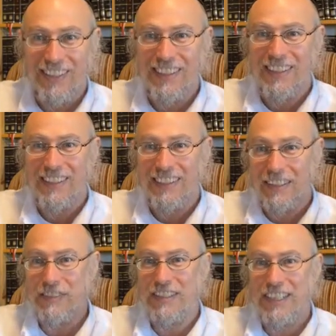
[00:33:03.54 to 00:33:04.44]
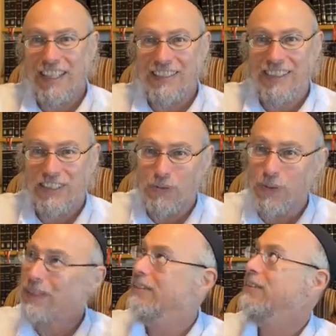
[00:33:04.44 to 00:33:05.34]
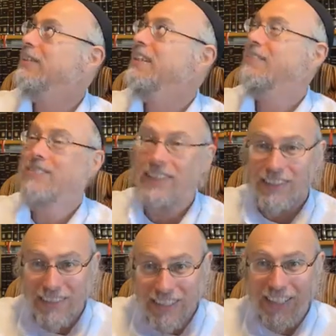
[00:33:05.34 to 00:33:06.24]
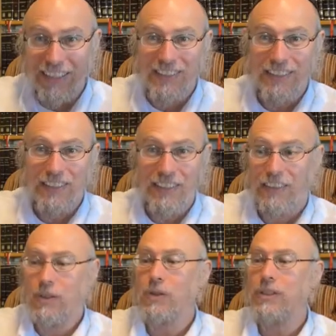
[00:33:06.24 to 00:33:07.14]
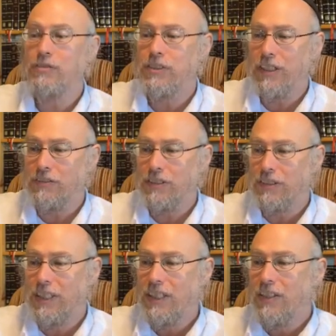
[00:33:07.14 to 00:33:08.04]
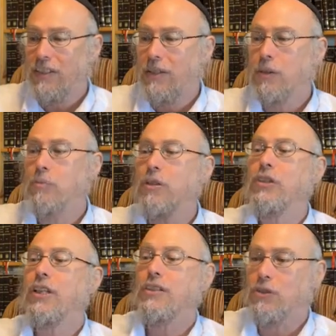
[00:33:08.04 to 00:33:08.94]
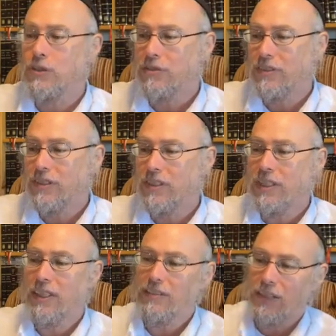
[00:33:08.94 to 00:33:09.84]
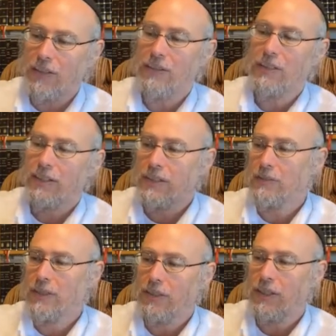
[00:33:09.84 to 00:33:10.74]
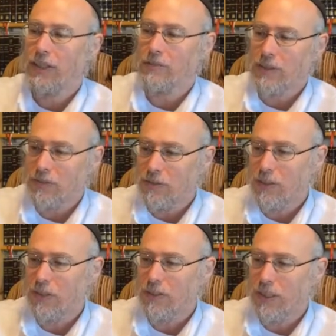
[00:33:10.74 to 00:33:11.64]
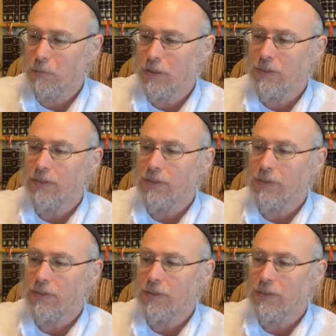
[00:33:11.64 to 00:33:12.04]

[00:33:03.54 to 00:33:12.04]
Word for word: you have to take oxygen with you. But in the end, it's a whole different level. and he gives now an explanation, I, am going to skip it.